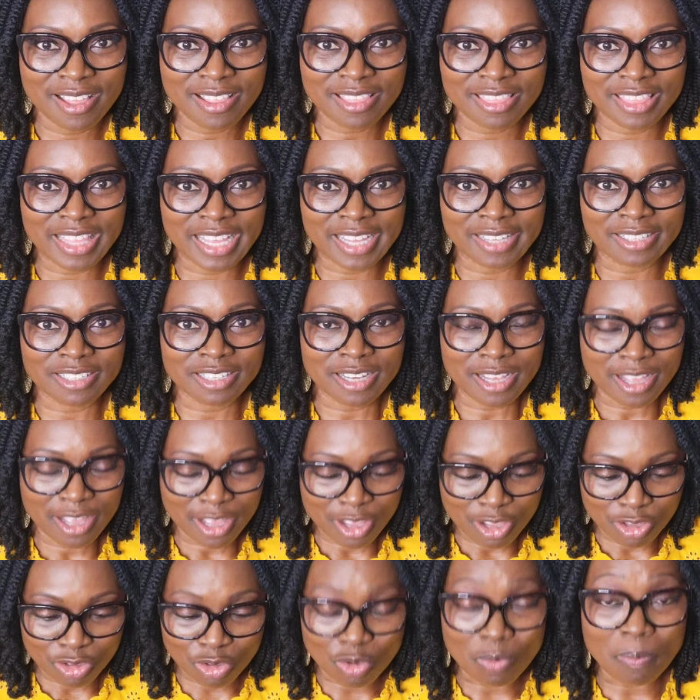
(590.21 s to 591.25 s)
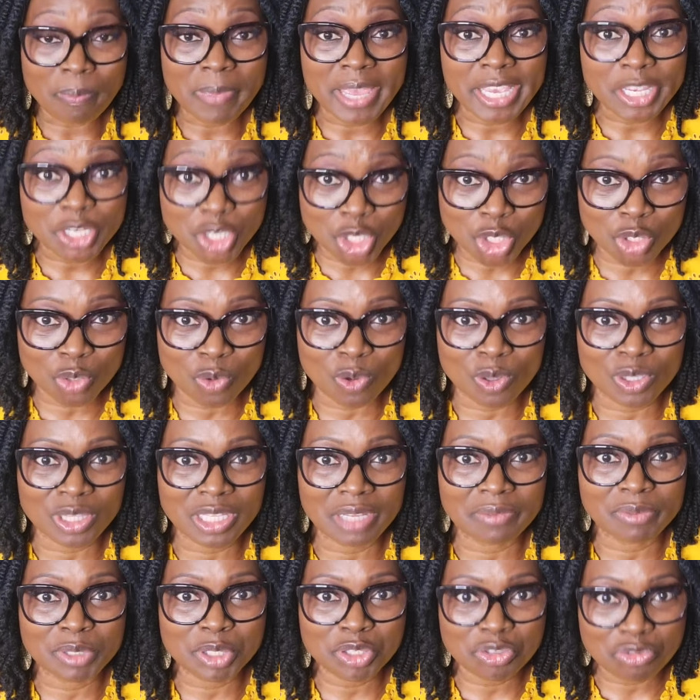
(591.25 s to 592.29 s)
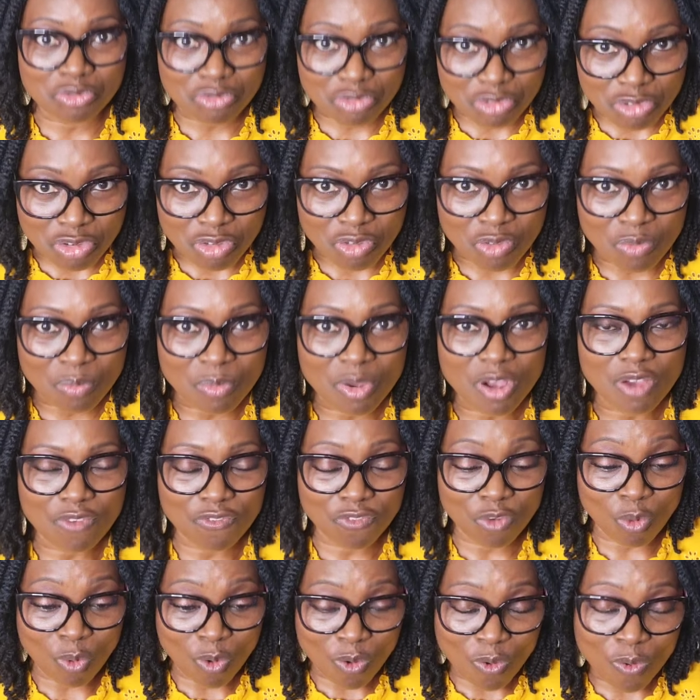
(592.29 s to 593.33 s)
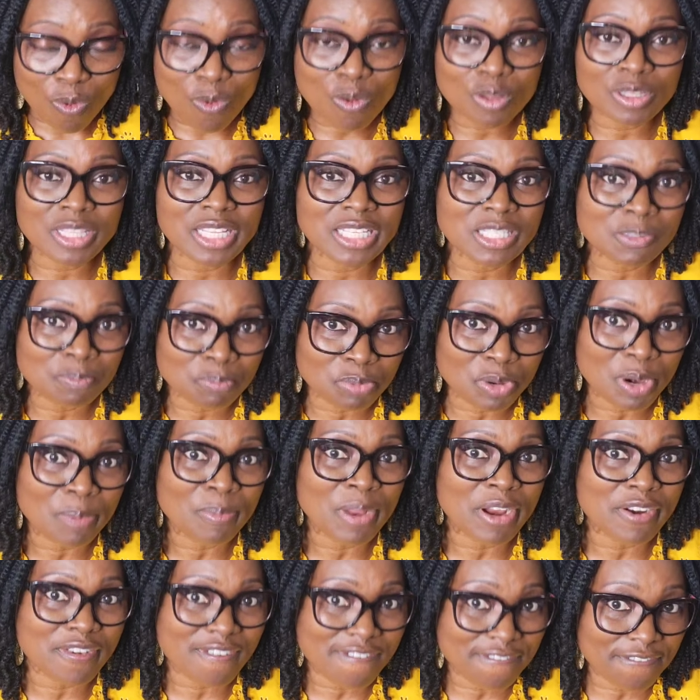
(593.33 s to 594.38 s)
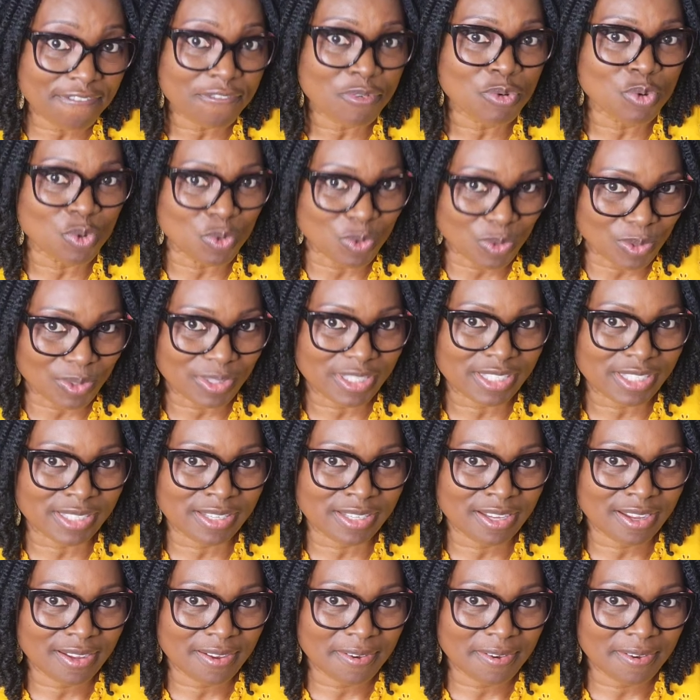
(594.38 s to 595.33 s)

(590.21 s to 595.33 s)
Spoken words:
that you make sure there is room for all these primary foods,